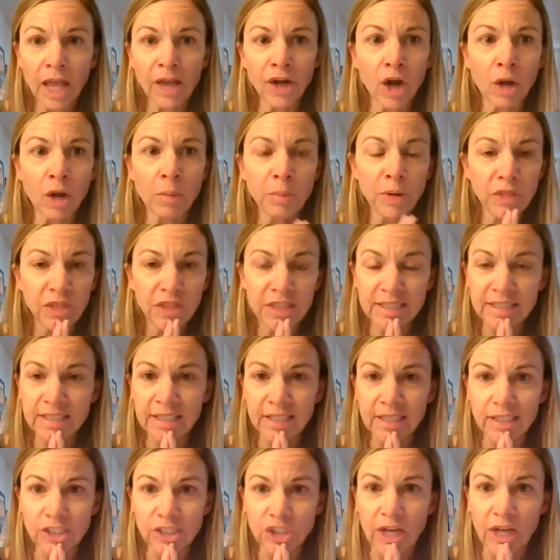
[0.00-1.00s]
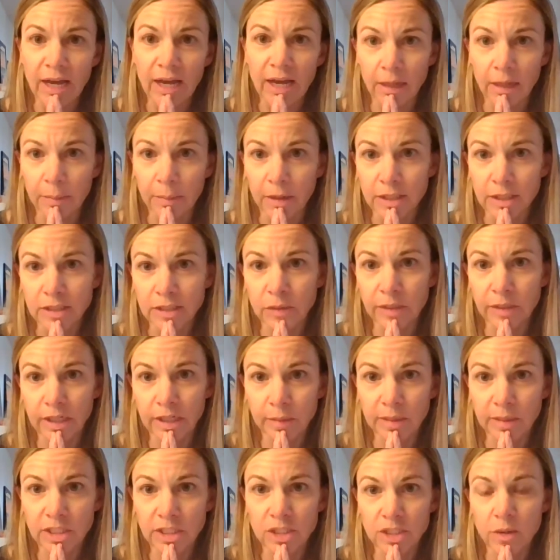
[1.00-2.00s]
and I'll put this in the chat, I'm also
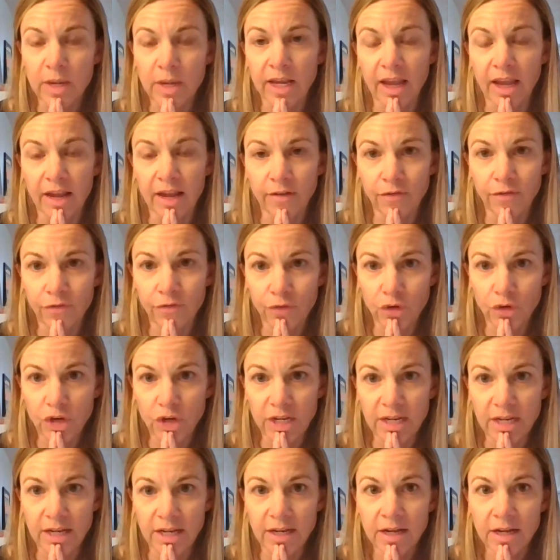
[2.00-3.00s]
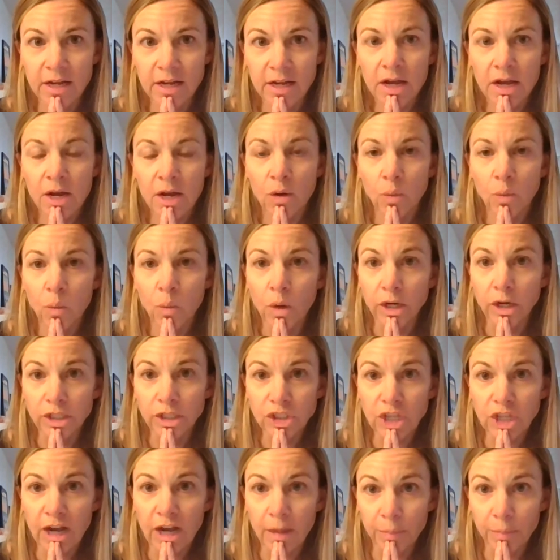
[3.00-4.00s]
going to be doing a free
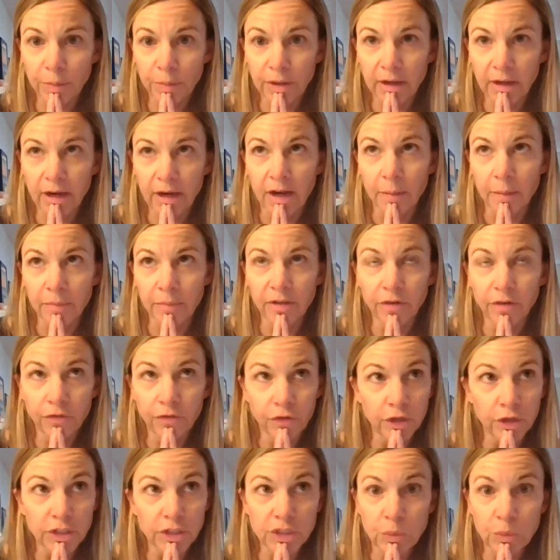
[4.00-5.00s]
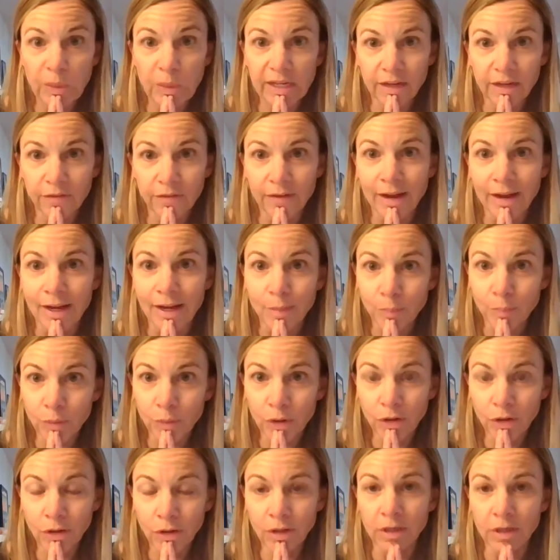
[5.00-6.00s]
workshop the first week of
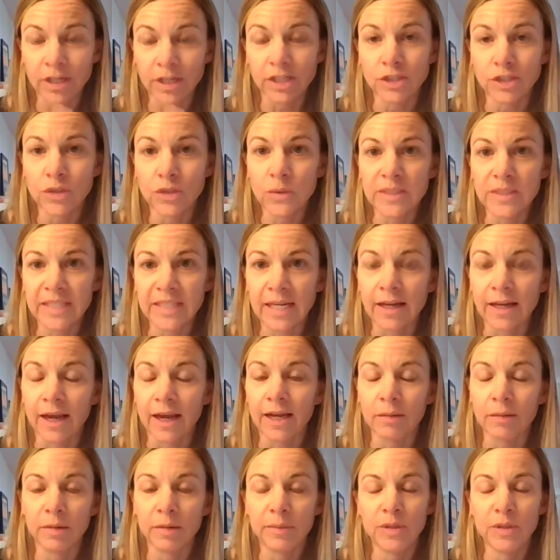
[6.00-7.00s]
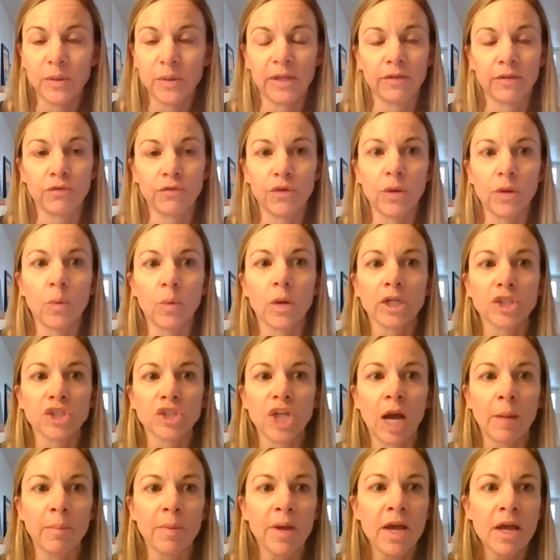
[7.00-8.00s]
April on a Tuesday night. I'm going to be doing a free
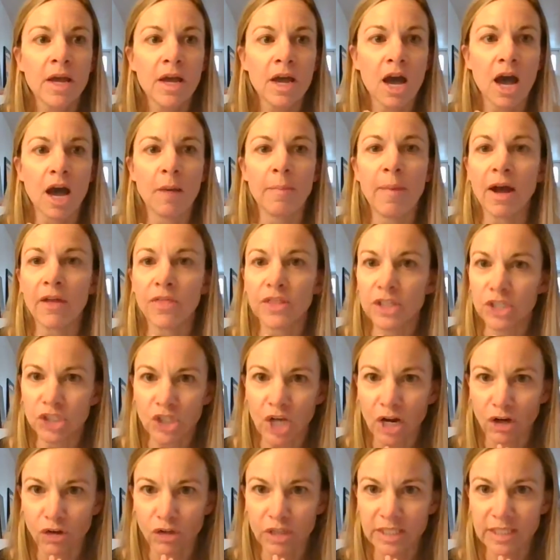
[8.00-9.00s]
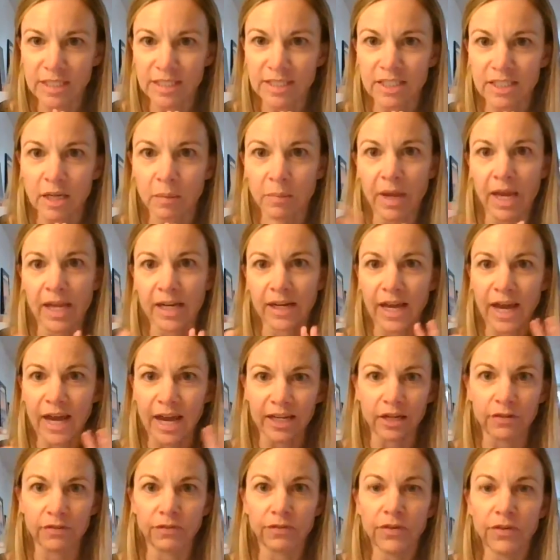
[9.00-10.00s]
workshop about the chakra system and
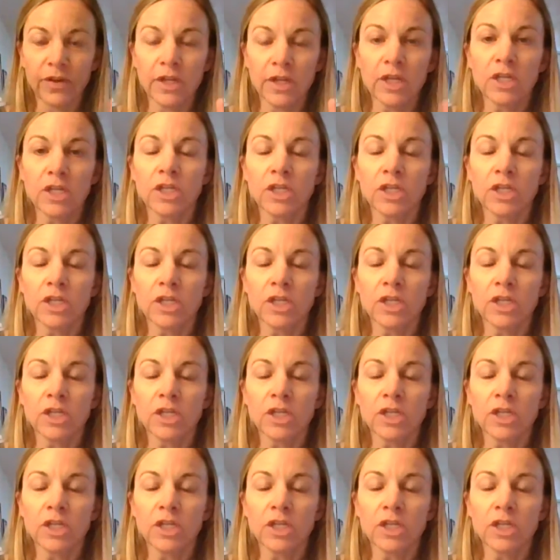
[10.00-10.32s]
kind of